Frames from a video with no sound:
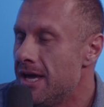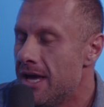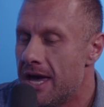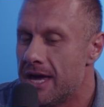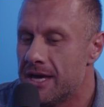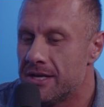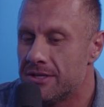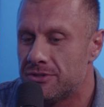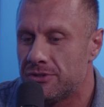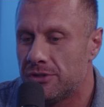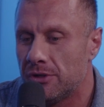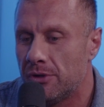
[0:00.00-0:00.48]

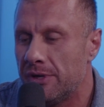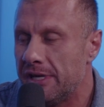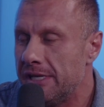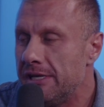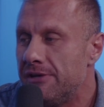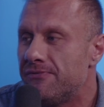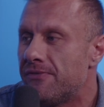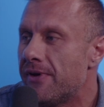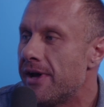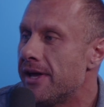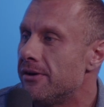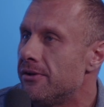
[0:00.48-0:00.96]
And so
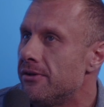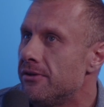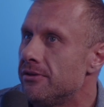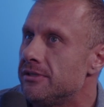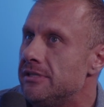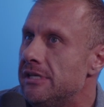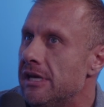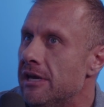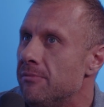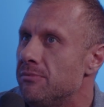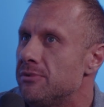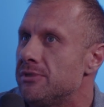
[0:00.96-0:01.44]
any final
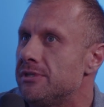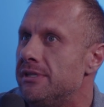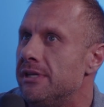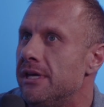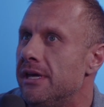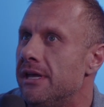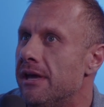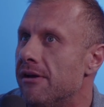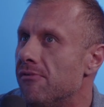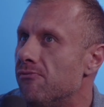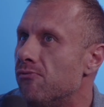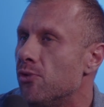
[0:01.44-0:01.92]
tips
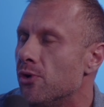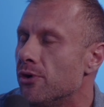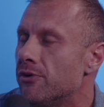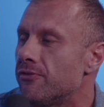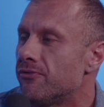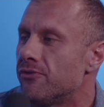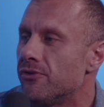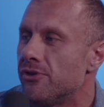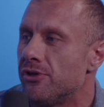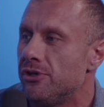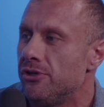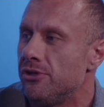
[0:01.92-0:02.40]
that have worked
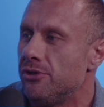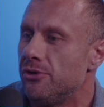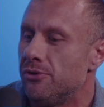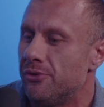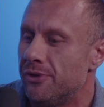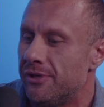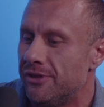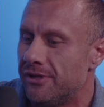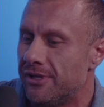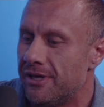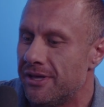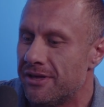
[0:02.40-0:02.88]
for you
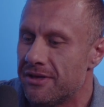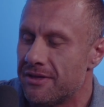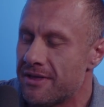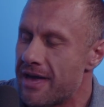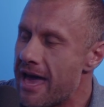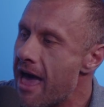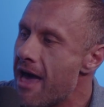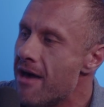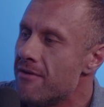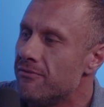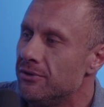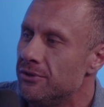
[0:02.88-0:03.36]
in the
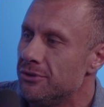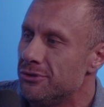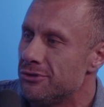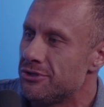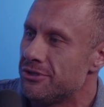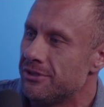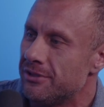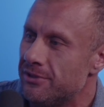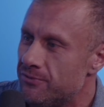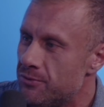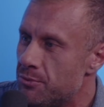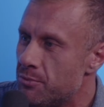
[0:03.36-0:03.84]

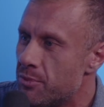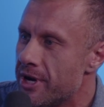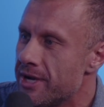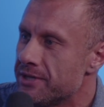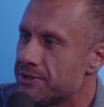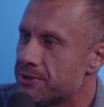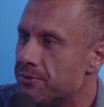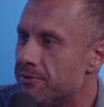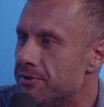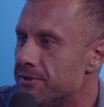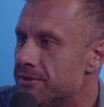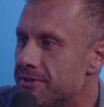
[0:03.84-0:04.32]
evolution of
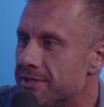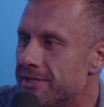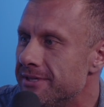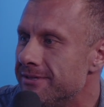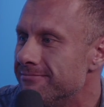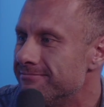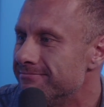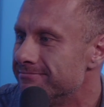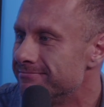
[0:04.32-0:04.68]
Nebraska Realty?